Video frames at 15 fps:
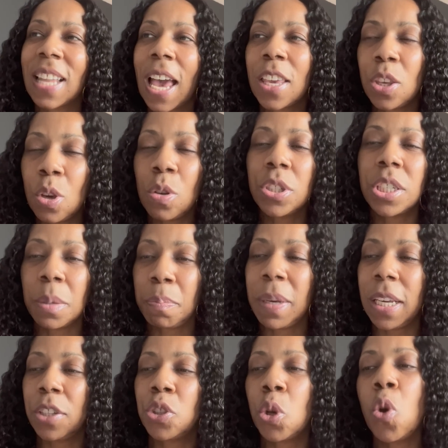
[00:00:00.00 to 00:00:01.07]
Like you should
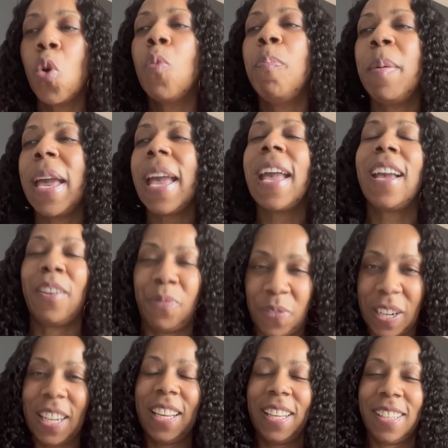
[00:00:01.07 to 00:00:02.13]
be too big
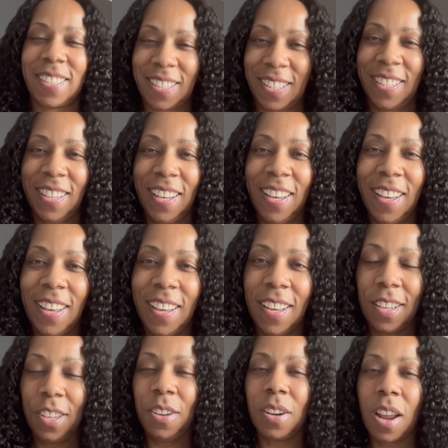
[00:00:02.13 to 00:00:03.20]
for this,
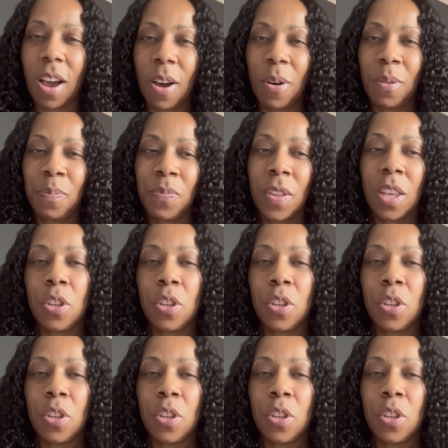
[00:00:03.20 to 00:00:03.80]
you know?